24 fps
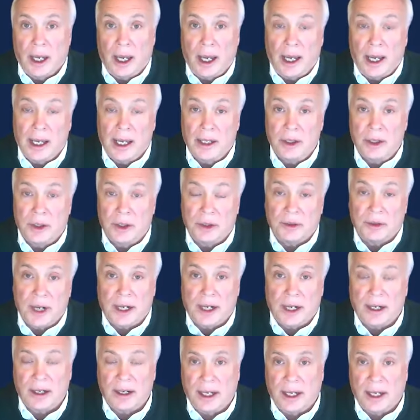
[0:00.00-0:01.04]
and to
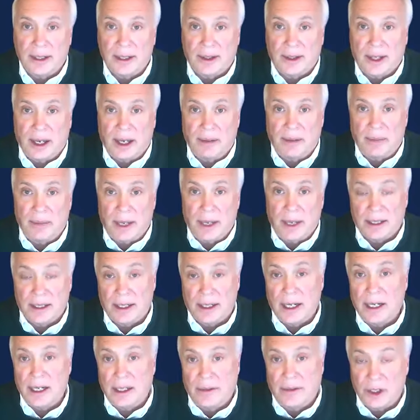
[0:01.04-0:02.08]
recognize them as
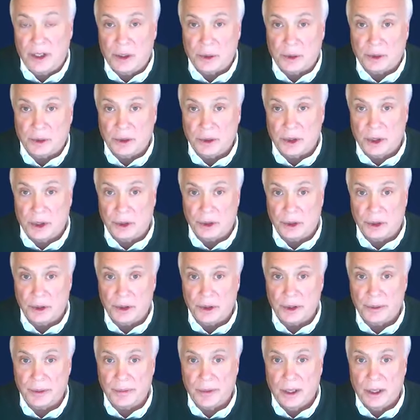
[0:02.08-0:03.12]
an individual
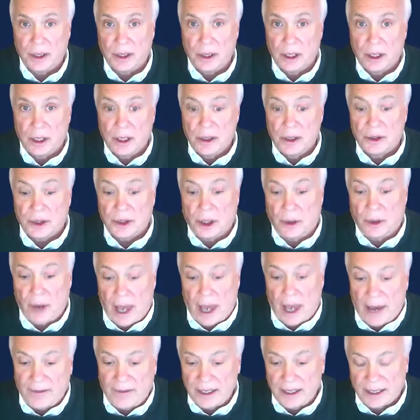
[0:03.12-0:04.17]
student. So
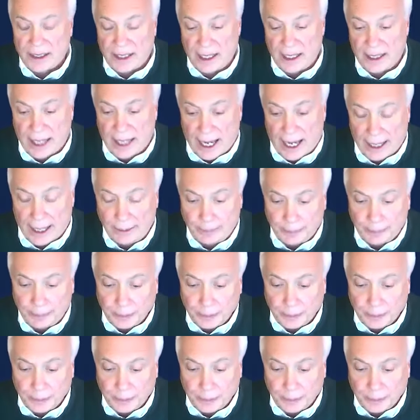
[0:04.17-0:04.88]
having said that,